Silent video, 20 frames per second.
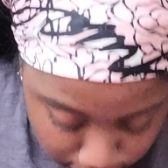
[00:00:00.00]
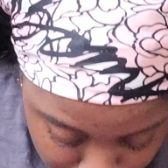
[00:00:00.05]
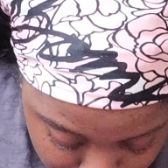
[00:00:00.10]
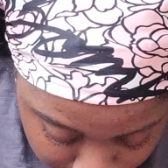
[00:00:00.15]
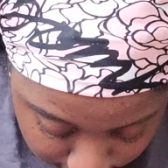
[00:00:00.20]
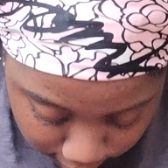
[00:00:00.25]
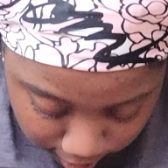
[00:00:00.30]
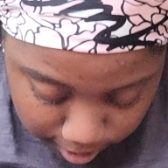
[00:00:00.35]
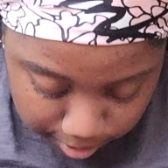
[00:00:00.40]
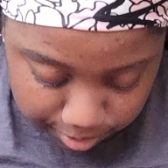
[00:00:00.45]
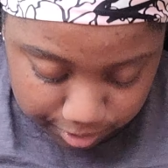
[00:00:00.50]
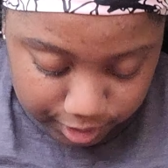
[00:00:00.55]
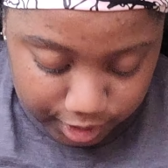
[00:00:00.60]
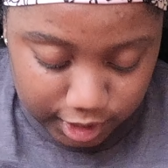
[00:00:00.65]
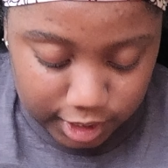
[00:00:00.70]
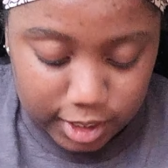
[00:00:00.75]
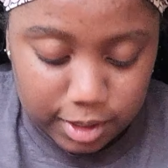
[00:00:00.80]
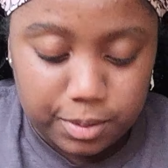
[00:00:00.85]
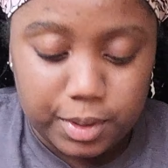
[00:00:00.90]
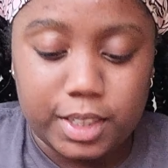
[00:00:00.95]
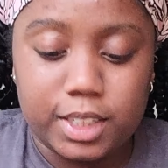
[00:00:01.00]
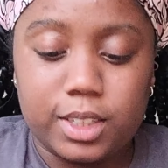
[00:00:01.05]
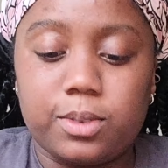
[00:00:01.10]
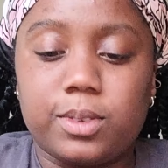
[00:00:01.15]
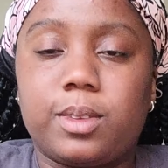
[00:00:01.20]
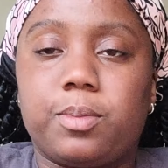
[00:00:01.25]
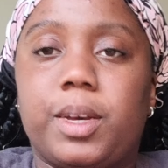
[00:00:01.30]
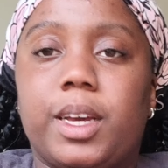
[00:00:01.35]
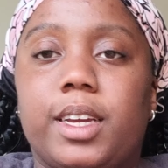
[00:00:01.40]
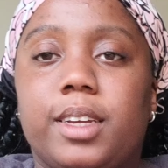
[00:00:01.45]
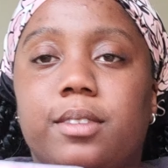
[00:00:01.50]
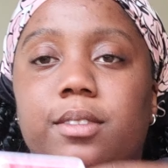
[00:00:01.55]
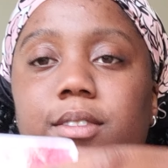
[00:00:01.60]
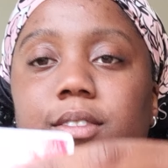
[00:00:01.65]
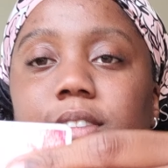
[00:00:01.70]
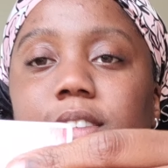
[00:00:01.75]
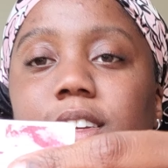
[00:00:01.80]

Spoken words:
But this one's mine.